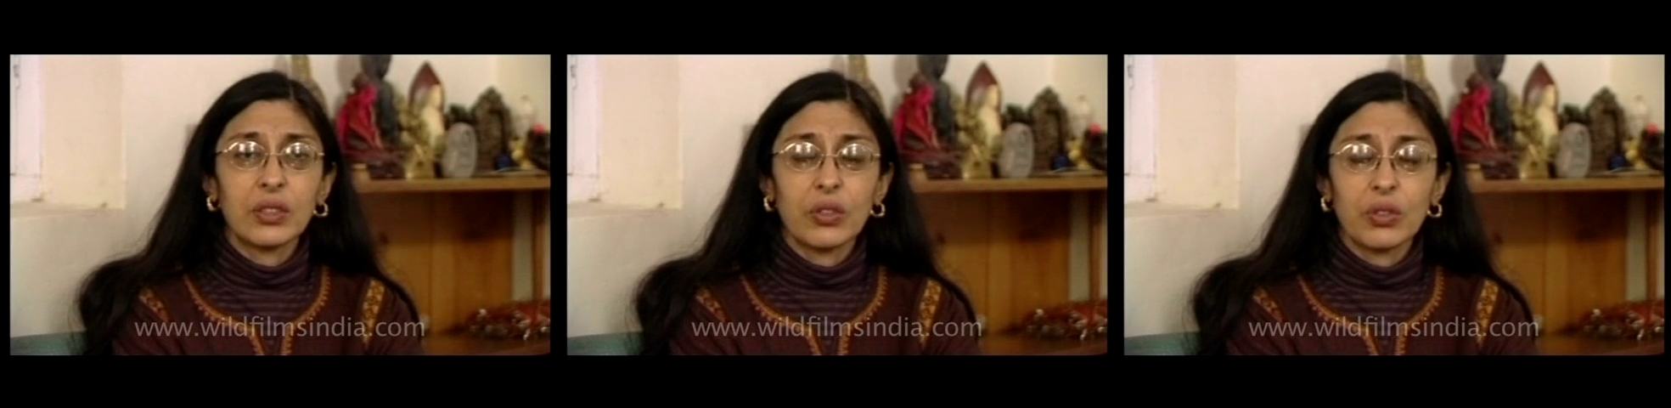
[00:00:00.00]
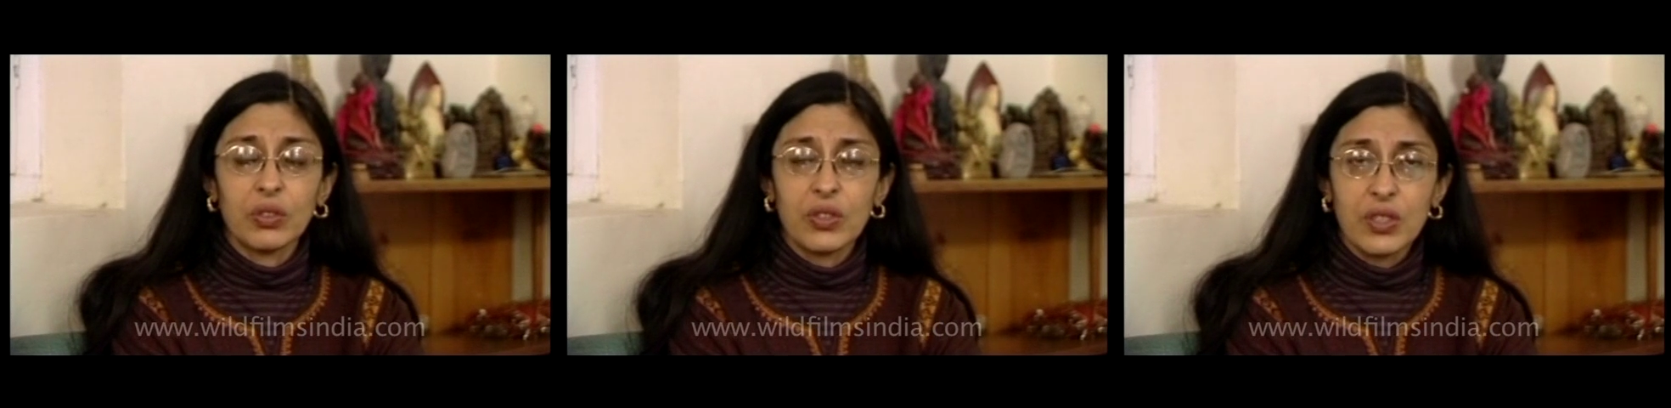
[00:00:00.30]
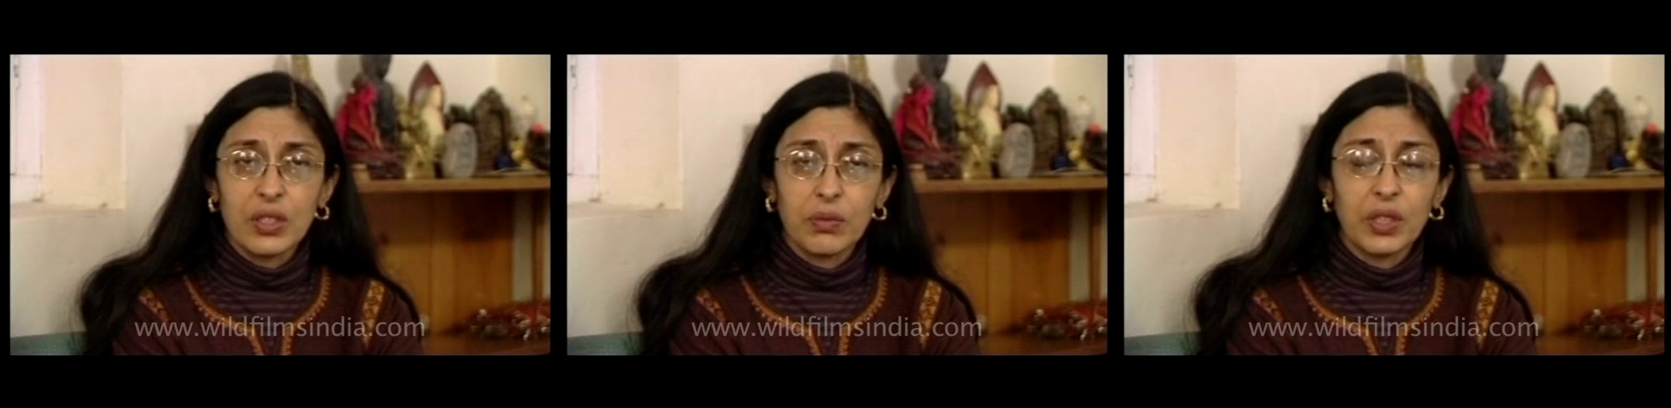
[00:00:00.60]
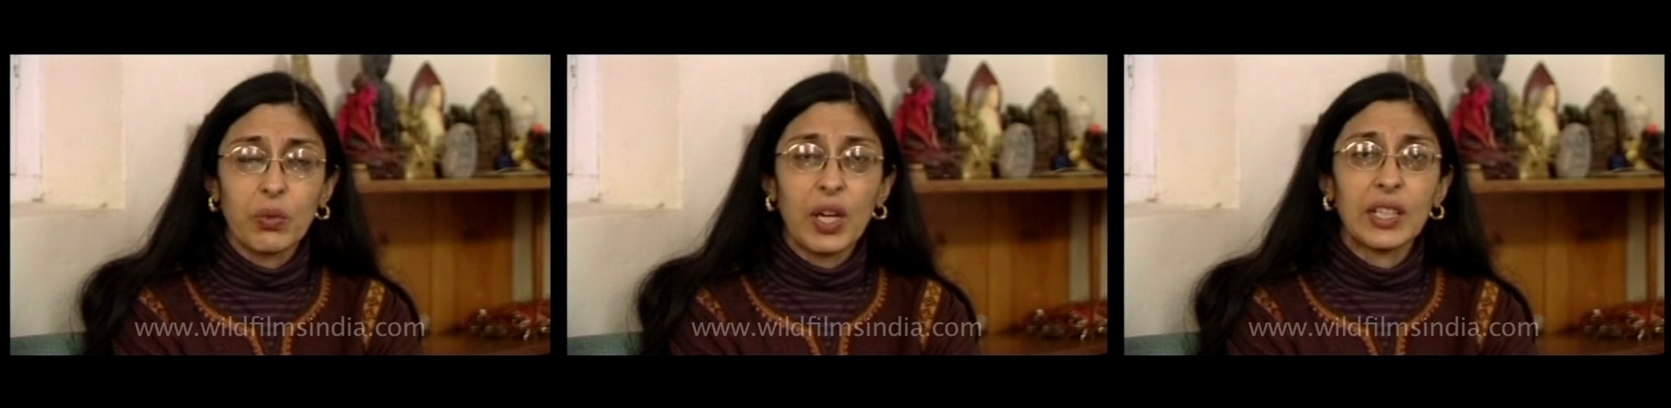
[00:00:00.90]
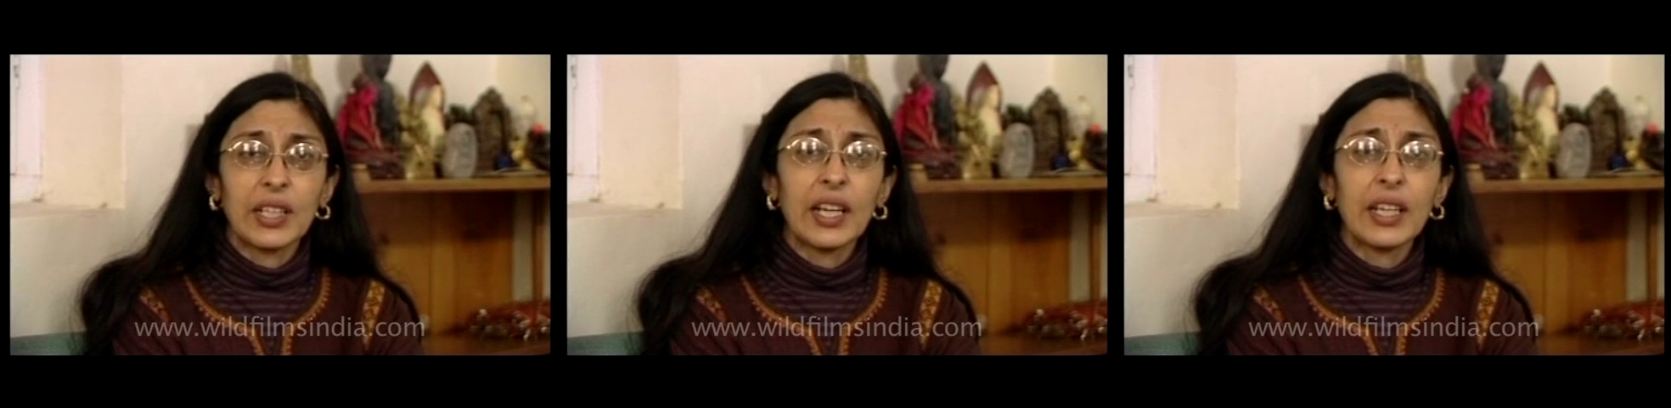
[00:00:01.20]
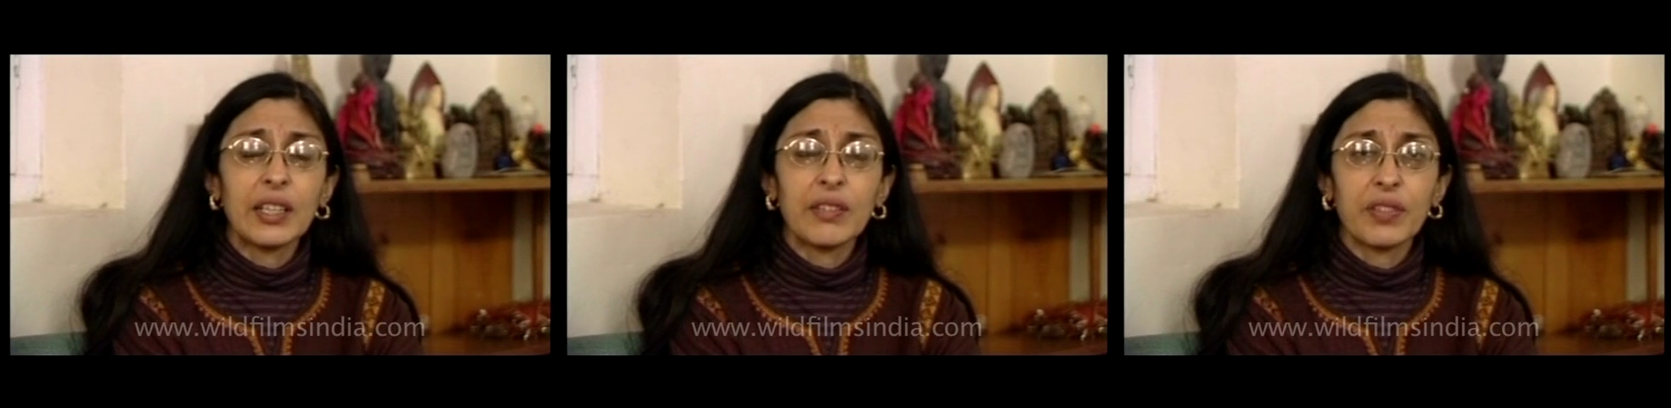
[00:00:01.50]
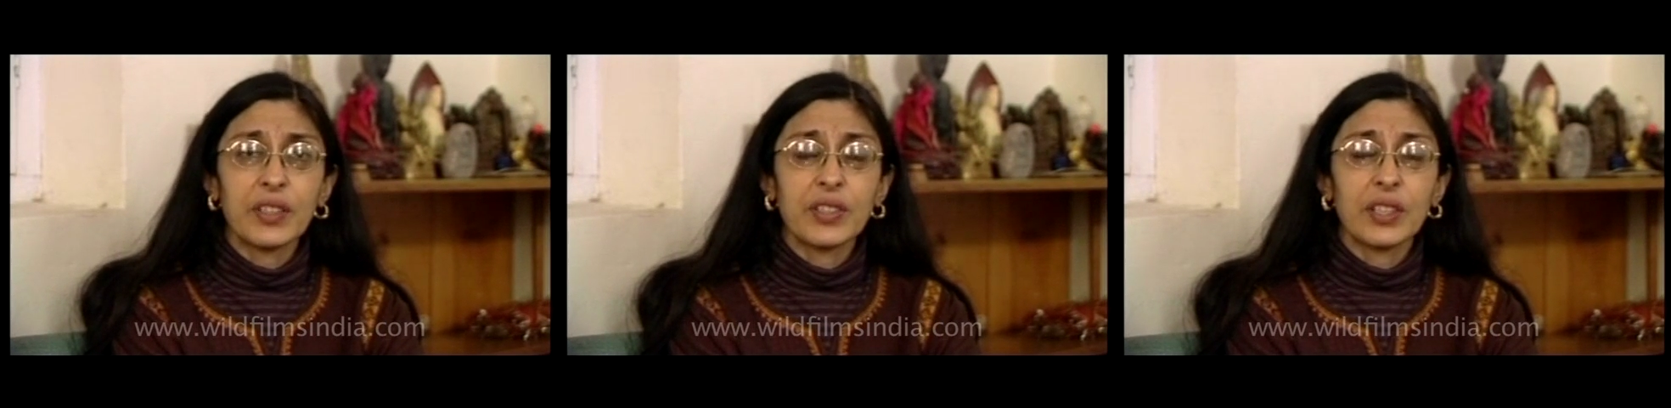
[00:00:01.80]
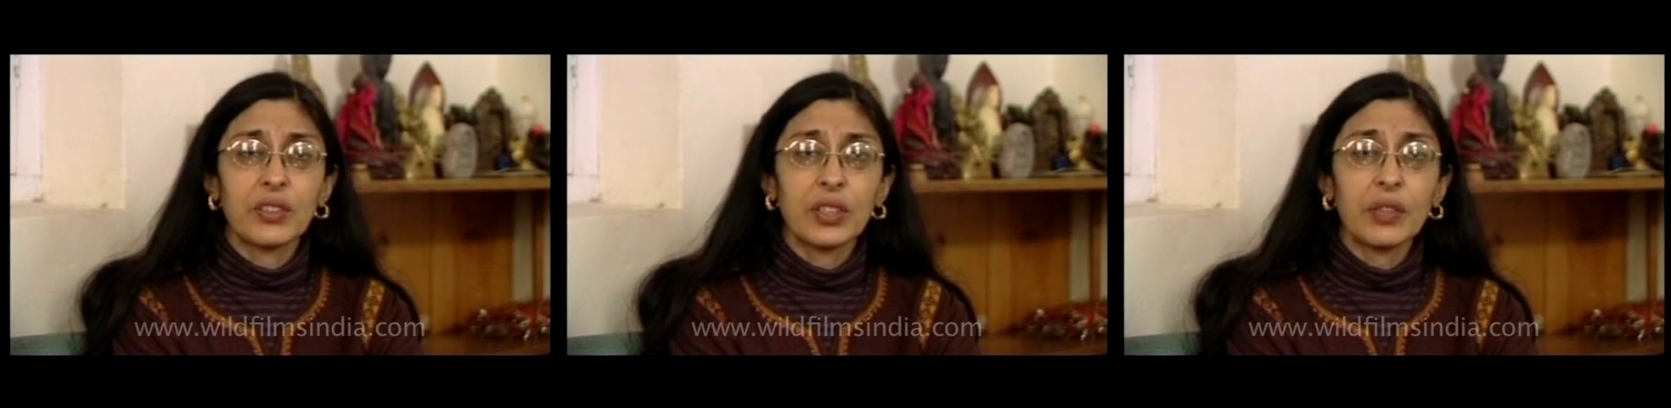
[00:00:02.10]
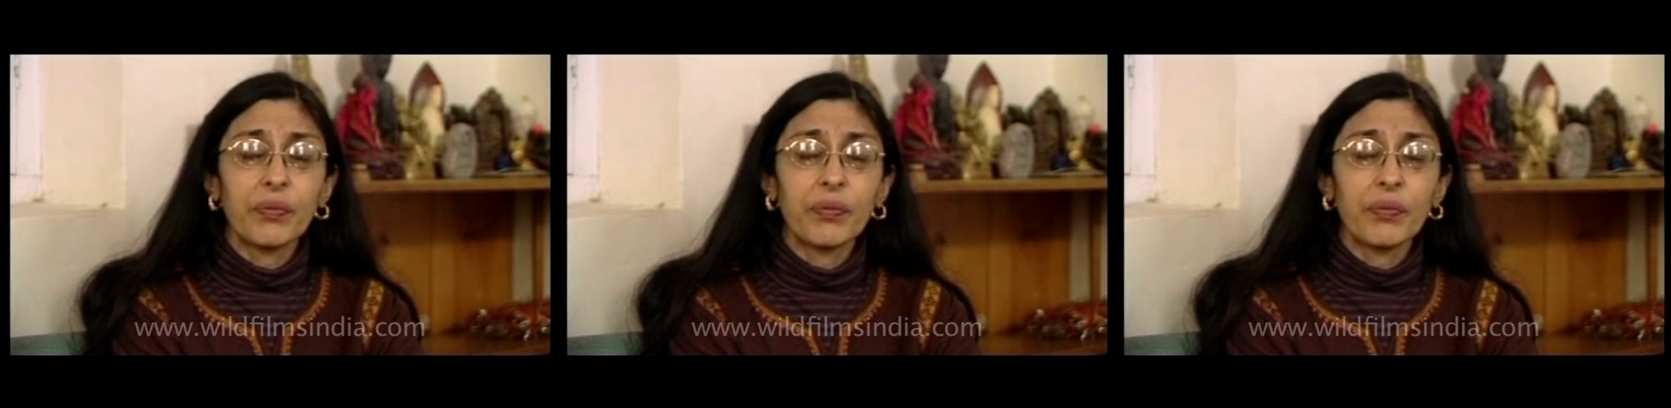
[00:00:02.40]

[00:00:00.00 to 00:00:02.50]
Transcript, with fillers: know disturbing wildlife etc